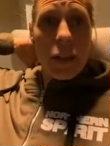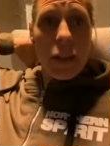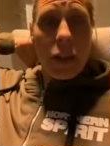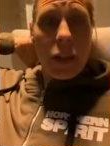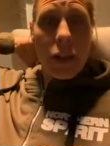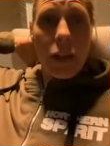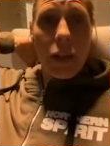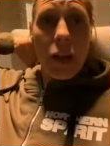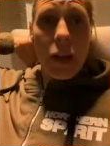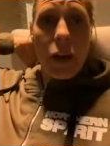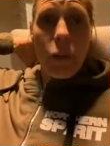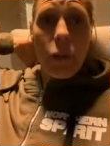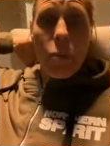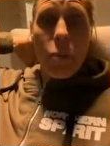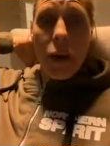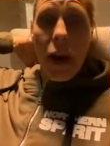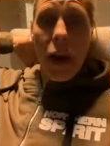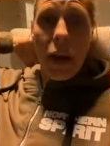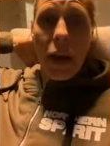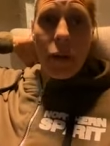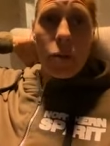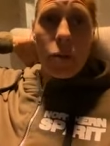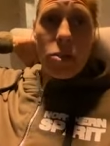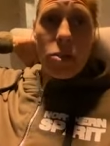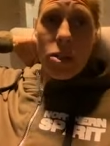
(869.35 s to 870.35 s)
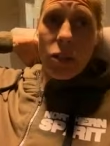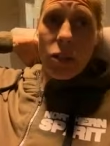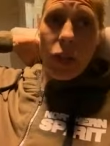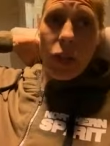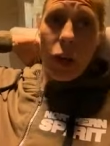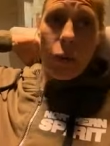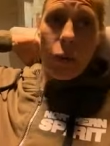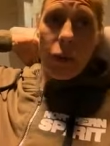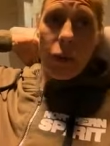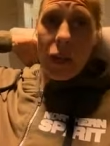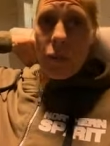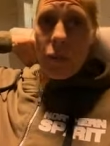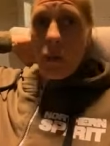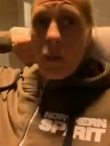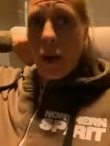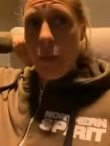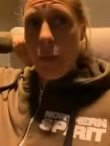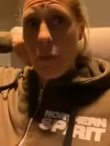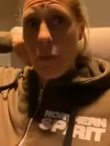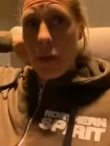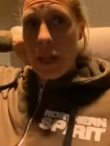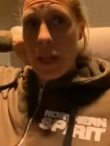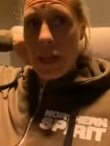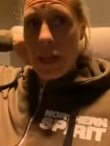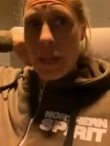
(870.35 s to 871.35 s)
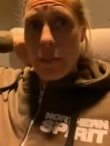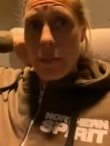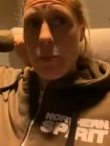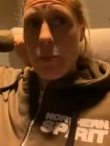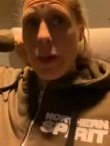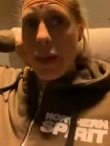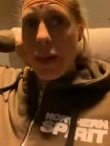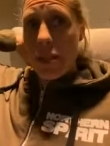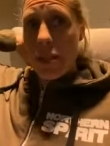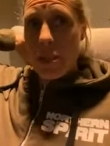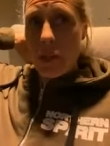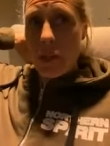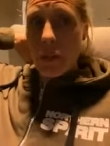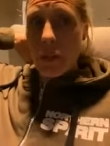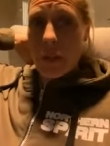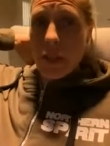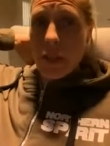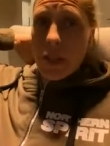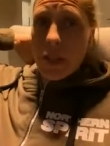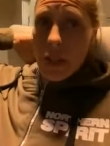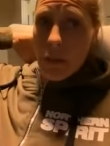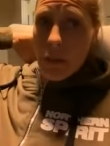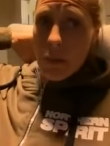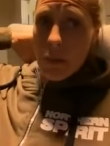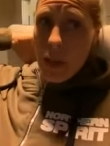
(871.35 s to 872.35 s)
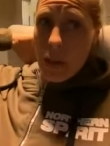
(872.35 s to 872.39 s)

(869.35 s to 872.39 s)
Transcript: you know, but I wasn't going around being depressed all the time.